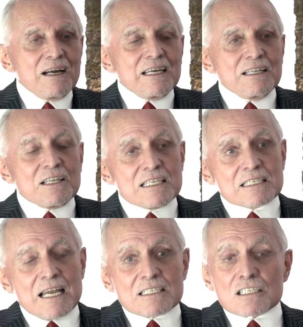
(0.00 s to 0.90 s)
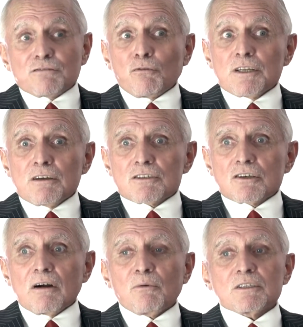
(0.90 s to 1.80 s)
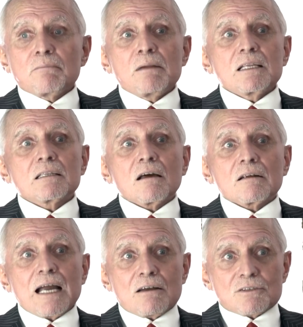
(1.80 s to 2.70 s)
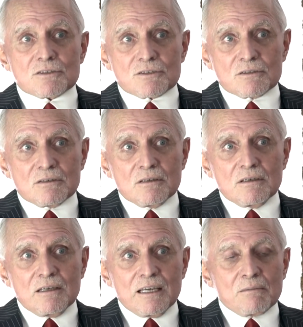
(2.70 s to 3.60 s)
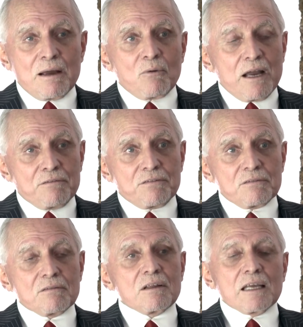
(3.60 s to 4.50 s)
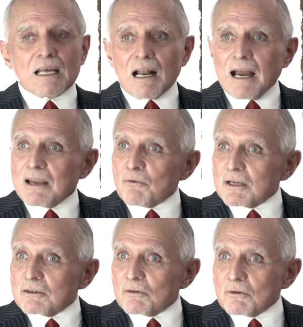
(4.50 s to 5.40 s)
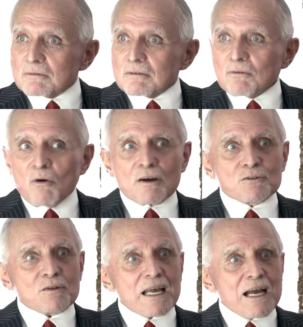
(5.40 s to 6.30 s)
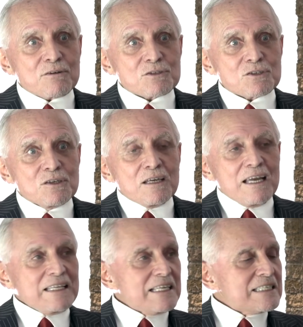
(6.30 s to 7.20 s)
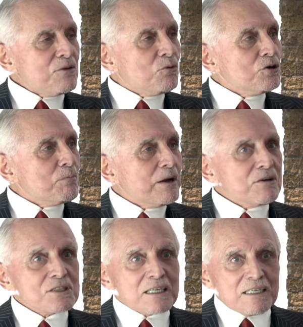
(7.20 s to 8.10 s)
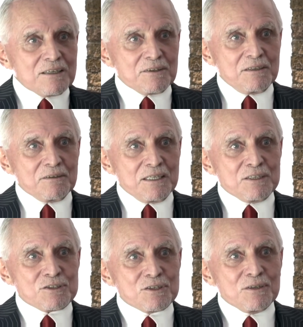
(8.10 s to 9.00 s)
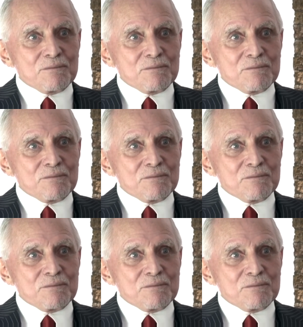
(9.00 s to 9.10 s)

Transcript: And these days, this is 40 years ago, I went to million-dollar houses, and my wife and I would walk through the house, and they'd say, "When are your parents getting here, kids?"